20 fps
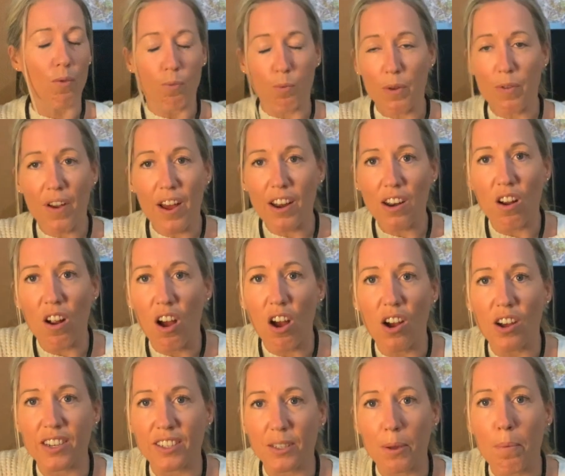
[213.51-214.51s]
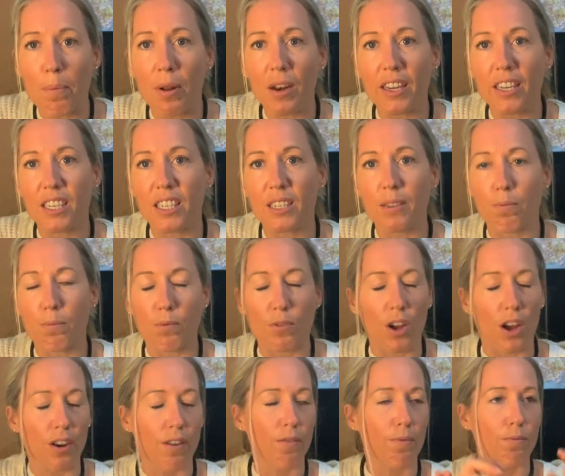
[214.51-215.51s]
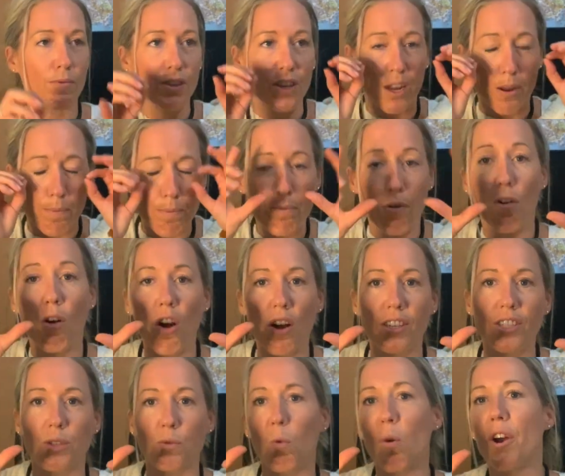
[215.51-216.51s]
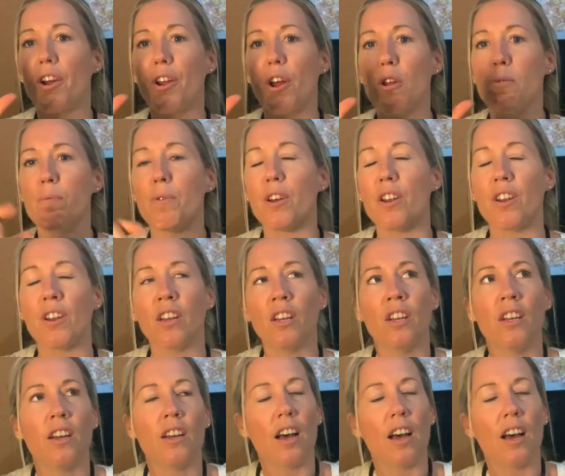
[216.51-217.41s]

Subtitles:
We've had our eyes completely kind of, prized wide open,